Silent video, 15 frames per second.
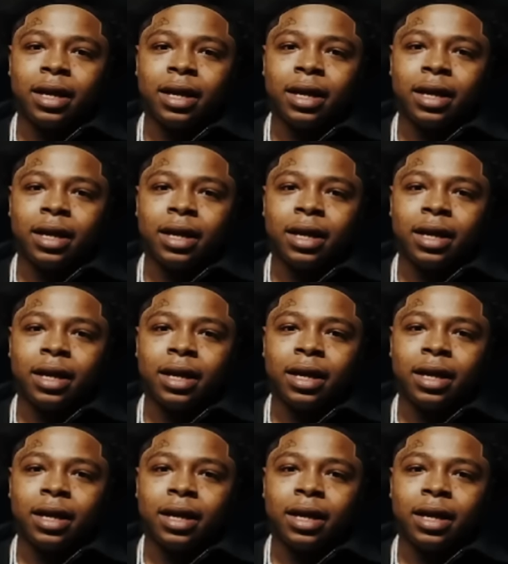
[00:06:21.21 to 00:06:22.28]

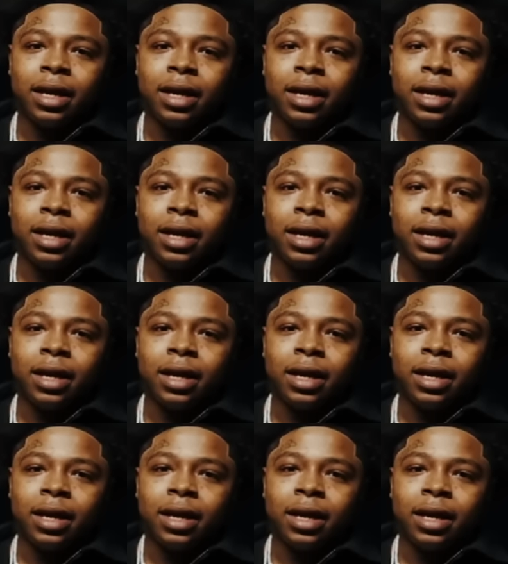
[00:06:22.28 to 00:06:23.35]

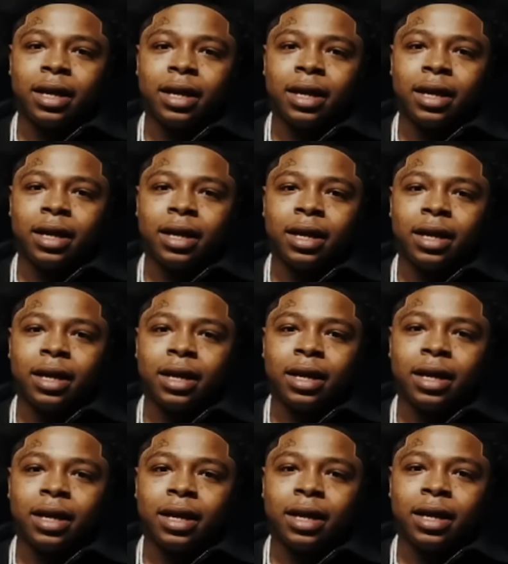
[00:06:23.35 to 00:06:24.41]

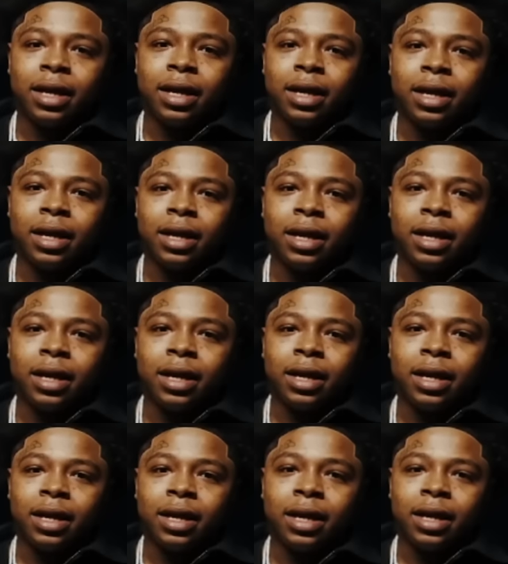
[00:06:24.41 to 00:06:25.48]

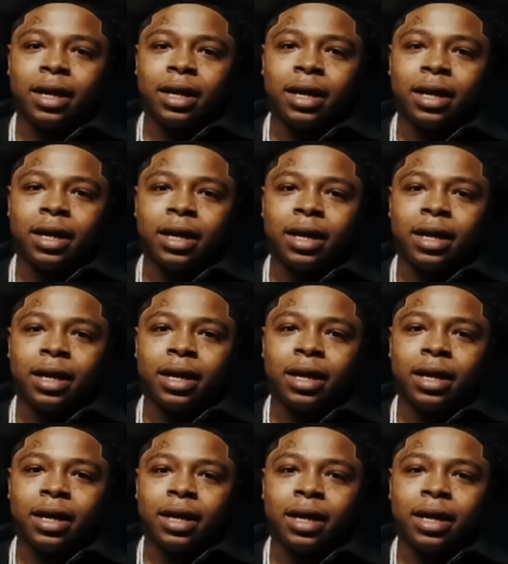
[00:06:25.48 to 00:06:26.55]

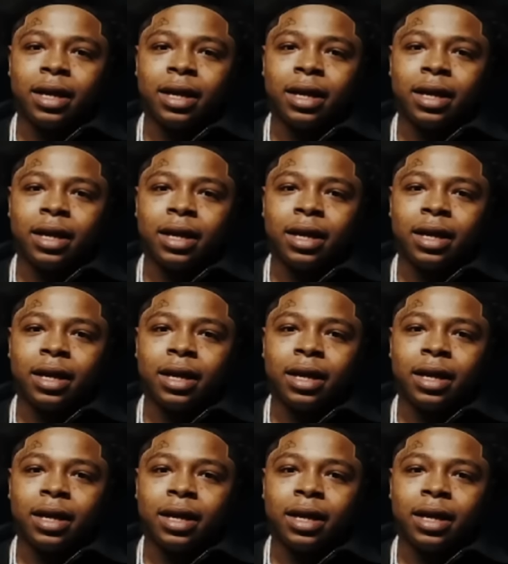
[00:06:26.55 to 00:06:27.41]
(silent)